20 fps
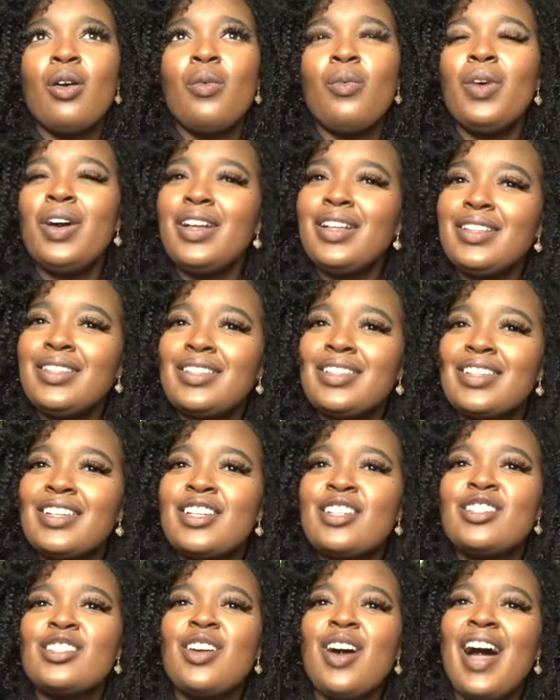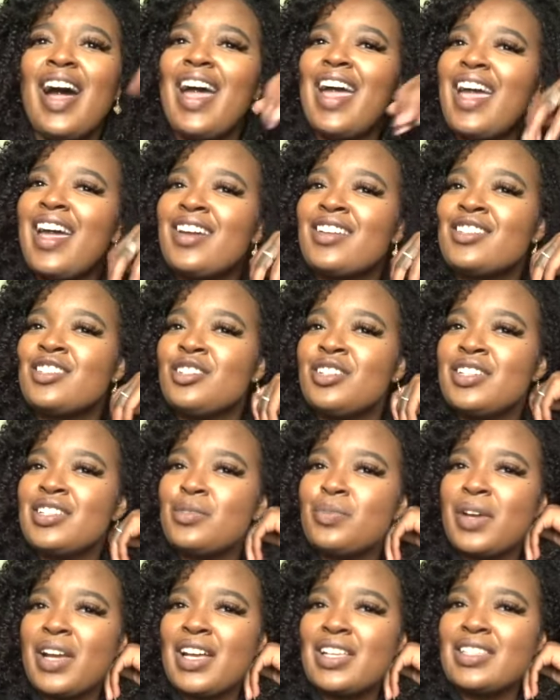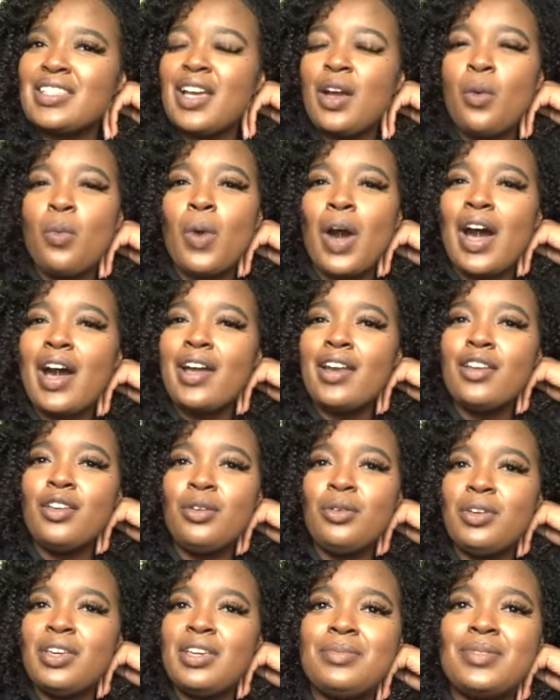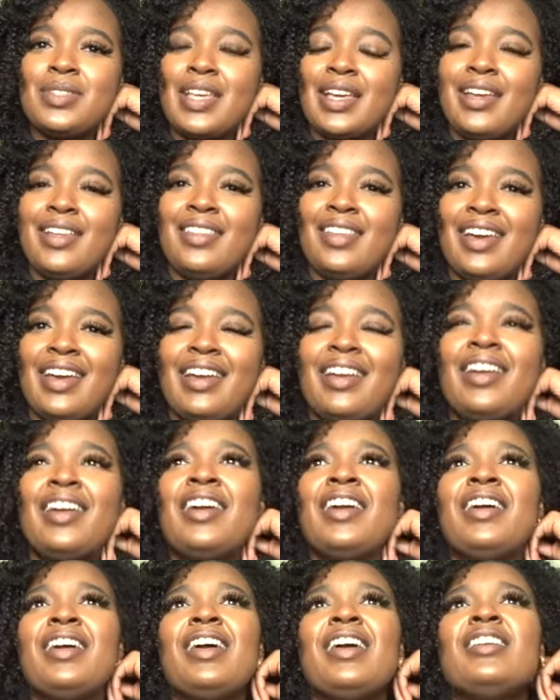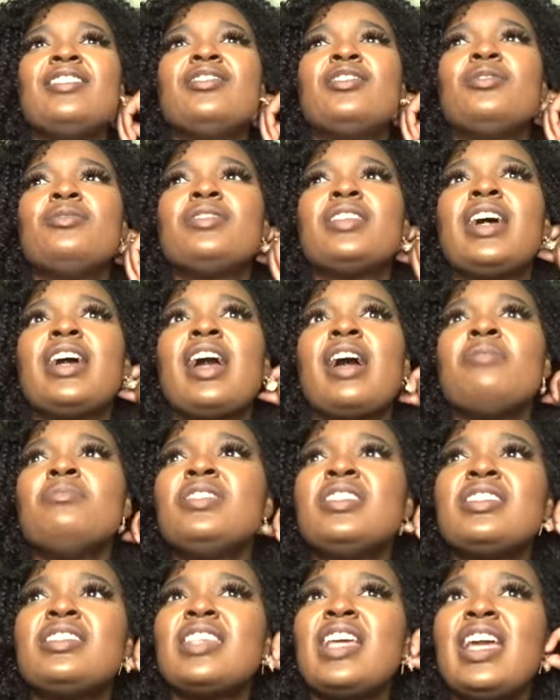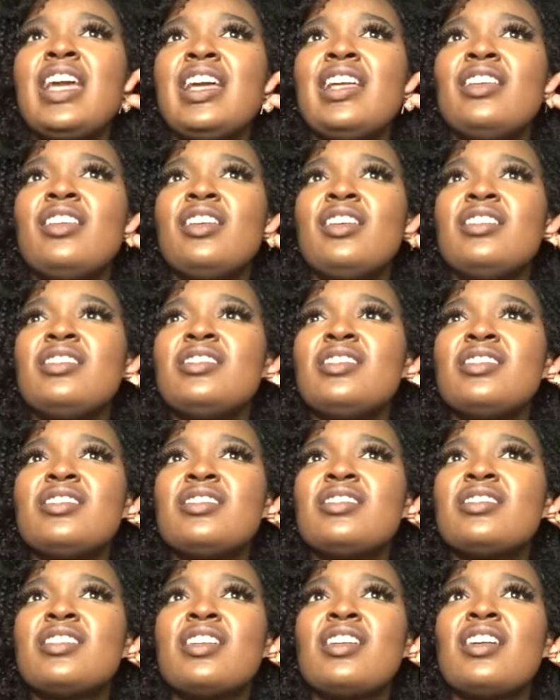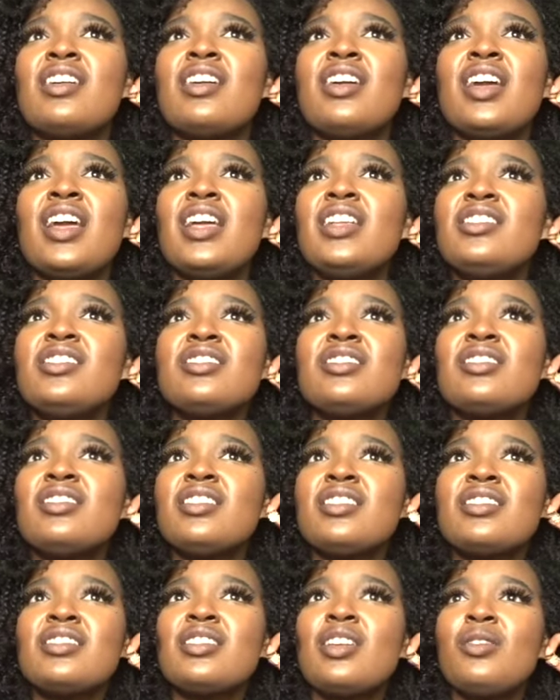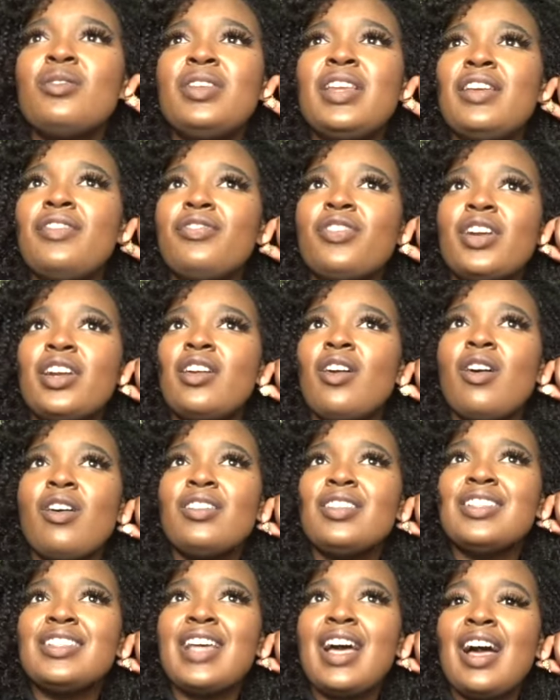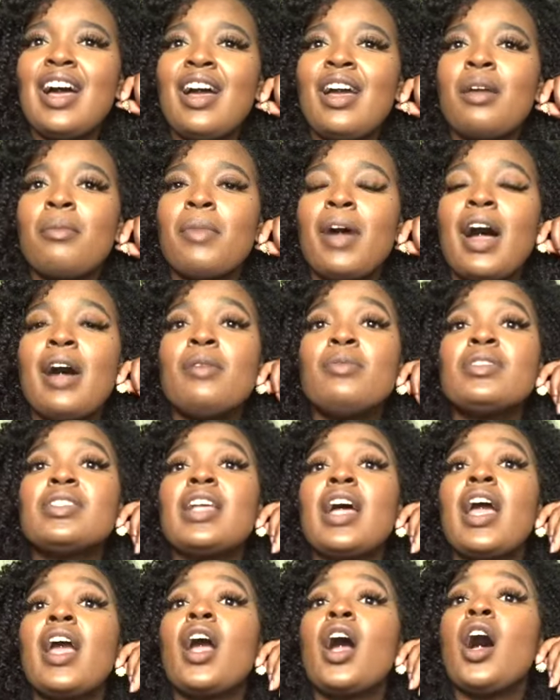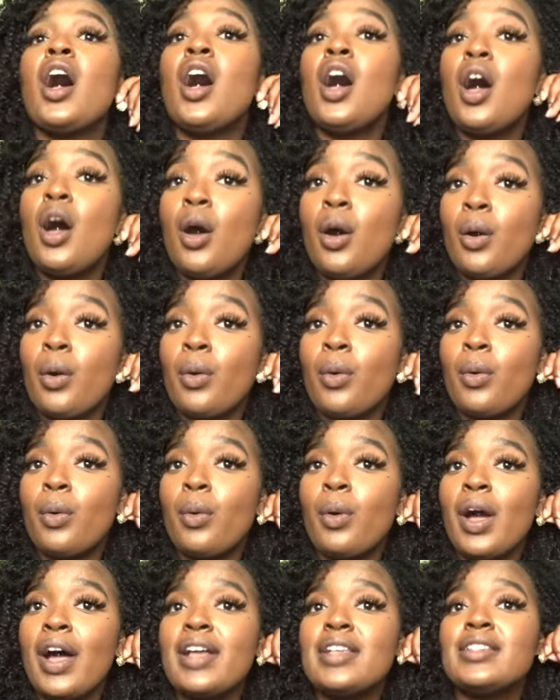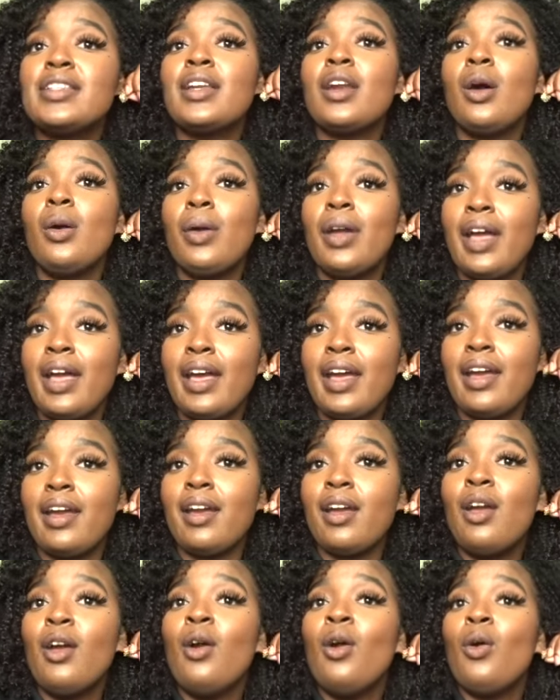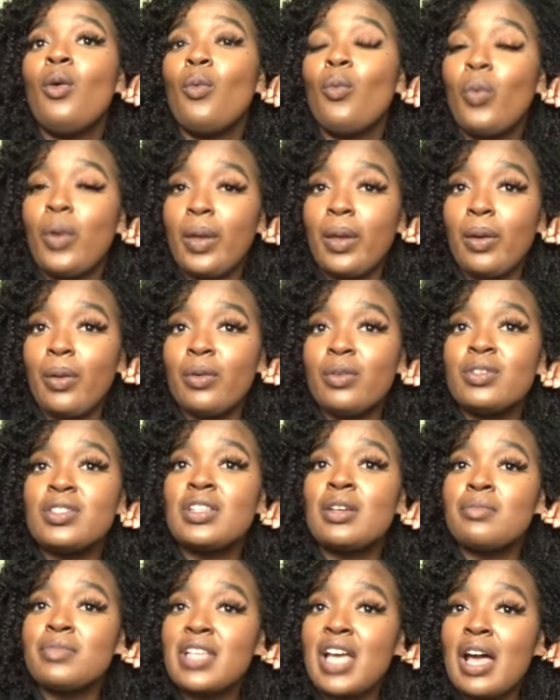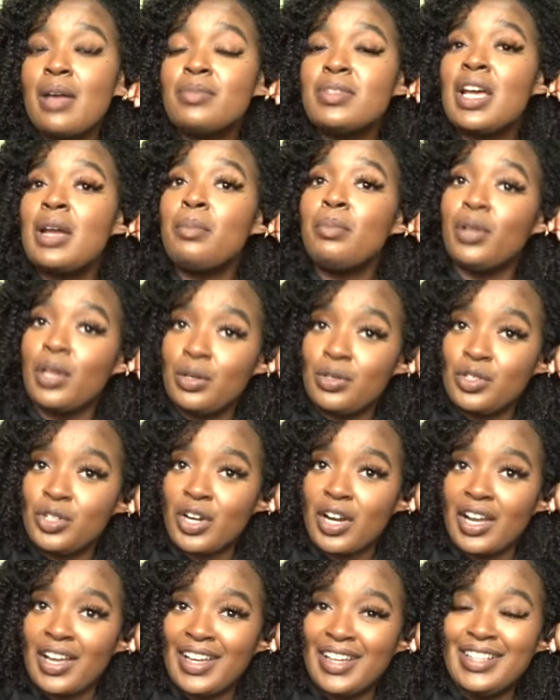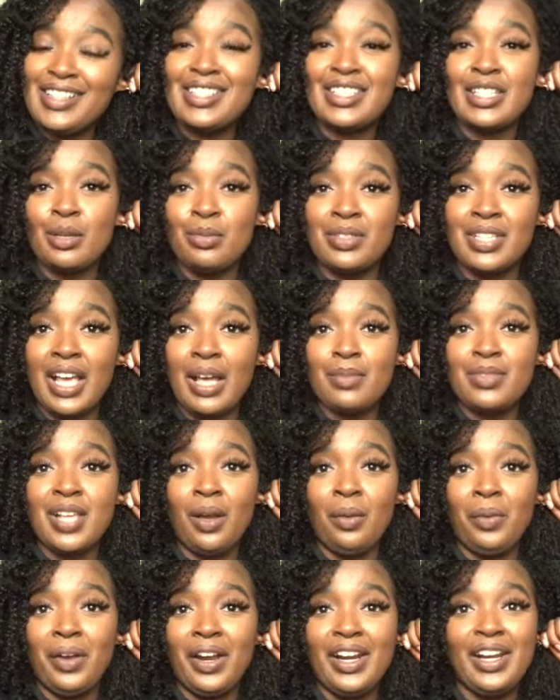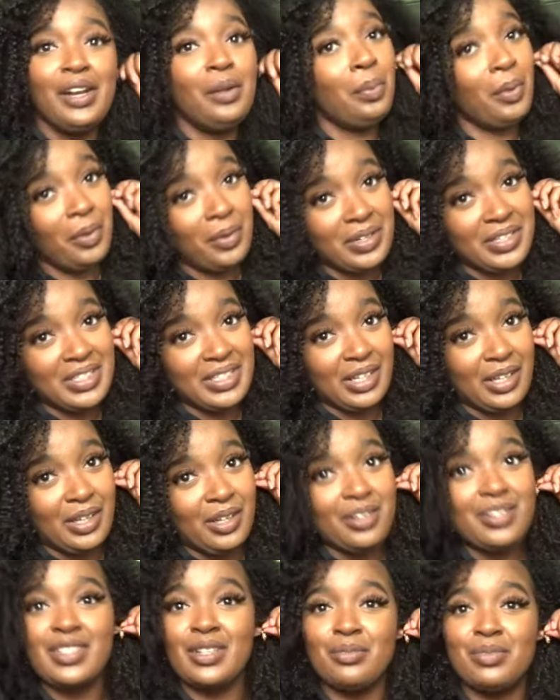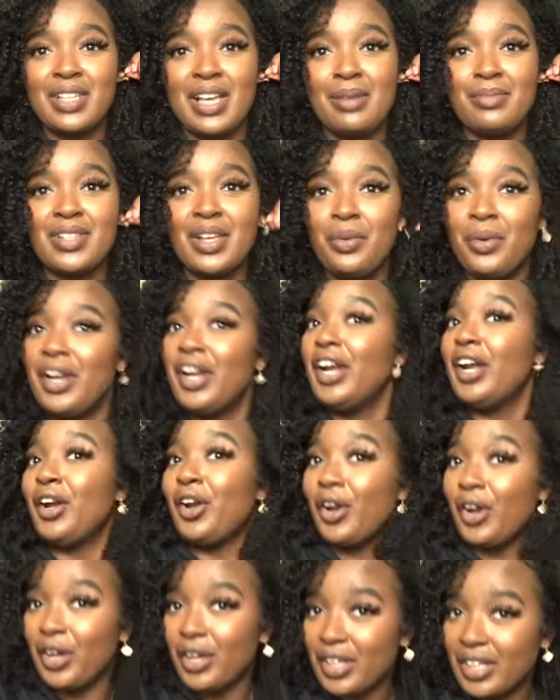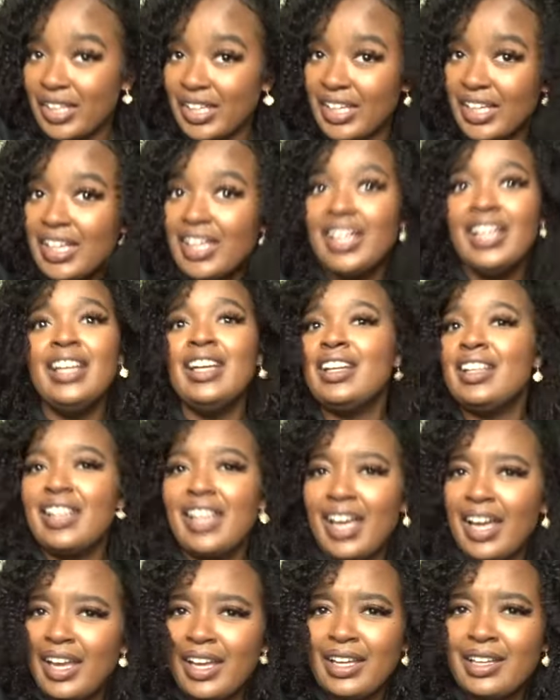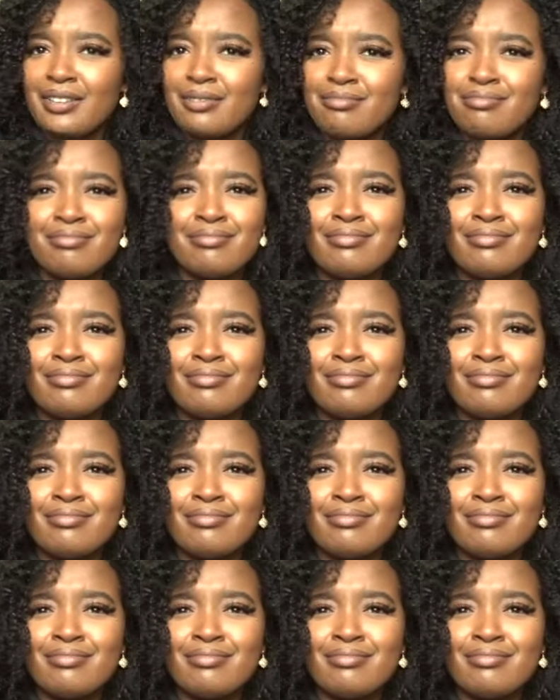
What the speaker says: what? So I asked her this week, I said, why do you saying that? And she was like, I'm just saying, it just looks so different all the time. I was like, oh, I said, okay. Well, sometimes I blow dry it. Sometimes I wear it in a ponytail. Sometimes I wear it curly. Like,